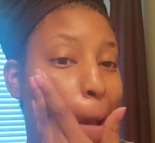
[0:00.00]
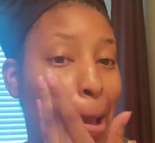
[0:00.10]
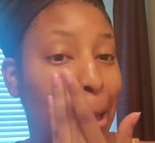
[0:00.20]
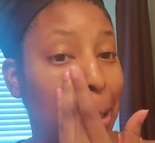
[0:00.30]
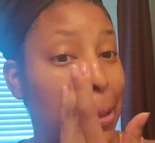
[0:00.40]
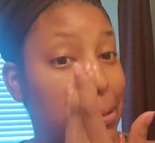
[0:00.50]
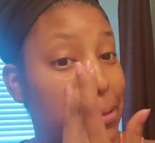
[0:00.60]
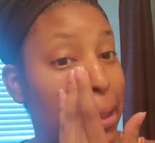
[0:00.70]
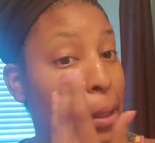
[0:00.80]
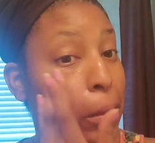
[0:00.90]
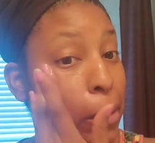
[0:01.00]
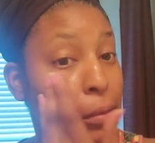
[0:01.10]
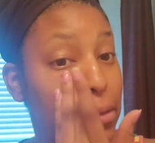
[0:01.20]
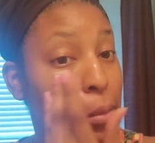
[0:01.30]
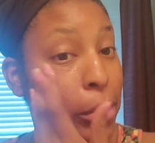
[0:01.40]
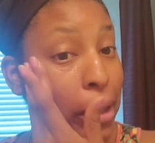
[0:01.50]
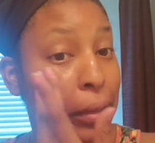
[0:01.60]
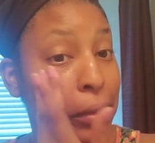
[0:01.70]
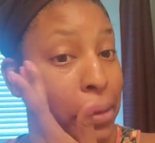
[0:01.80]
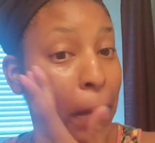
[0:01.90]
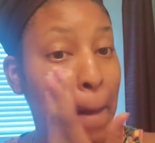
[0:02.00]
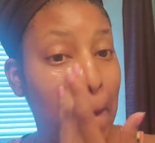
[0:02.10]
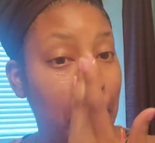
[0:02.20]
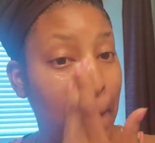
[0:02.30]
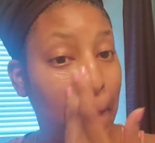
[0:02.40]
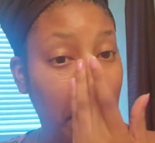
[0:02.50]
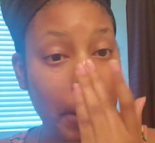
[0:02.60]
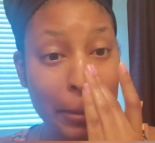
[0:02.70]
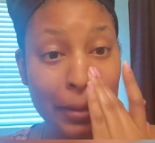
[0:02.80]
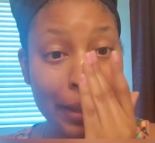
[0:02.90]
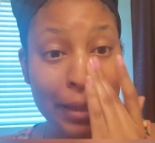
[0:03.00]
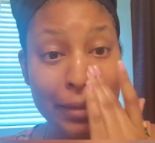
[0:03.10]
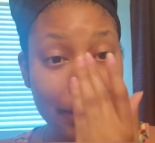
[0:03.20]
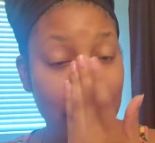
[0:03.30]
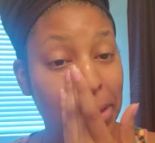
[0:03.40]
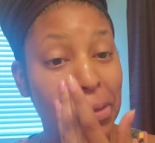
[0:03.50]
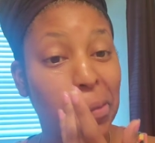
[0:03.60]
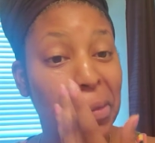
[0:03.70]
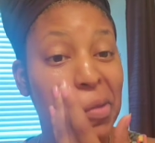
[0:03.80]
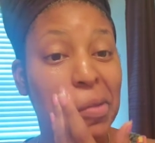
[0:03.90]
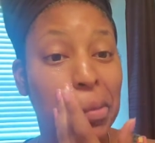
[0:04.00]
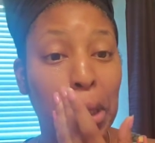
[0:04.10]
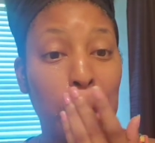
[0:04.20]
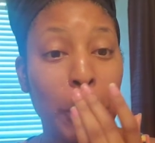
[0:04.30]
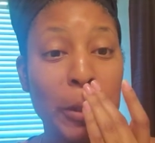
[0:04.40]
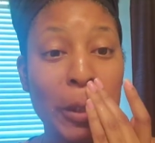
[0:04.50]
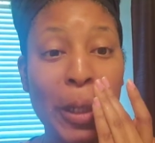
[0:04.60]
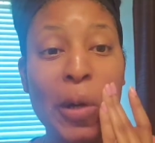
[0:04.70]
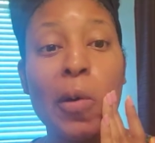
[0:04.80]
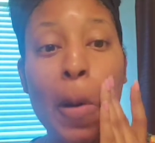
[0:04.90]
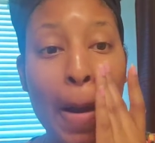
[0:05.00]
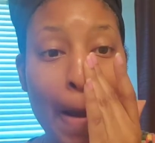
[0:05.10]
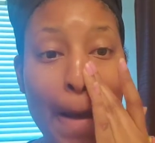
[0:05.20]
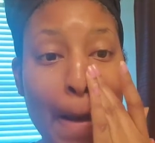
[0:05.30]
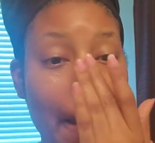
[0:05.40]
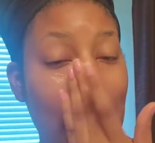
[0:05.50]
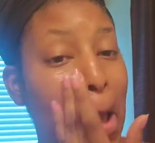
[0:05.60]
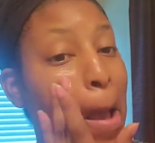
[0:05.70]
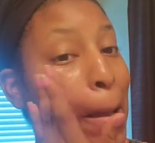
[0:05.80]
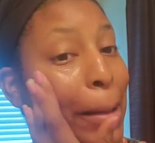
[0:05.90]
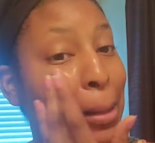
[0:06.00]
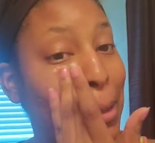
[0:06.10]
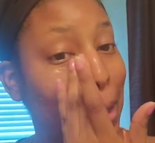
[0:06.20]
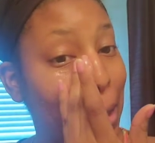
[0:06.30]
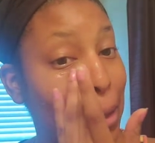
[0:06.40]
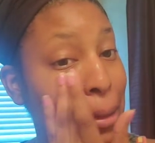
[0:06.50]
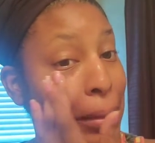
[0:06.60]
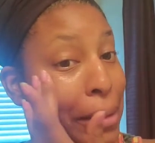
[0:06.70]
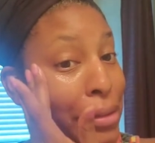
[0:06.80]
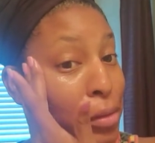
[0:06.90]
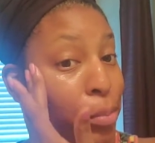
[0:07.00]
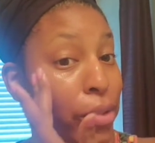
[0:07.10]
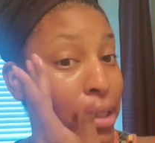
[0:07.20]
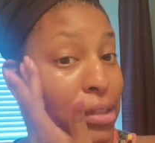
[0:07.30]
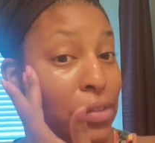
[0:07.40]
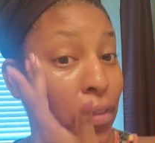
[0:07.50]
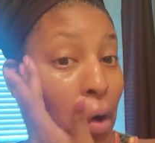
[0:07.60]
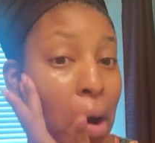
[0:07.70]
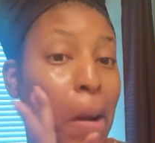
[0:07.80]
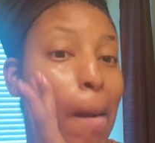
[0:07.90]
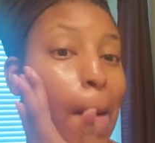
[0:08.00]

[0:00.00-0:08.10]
And it doesn't take long to apply either, because like I said, with this being a gel, then it spreads far.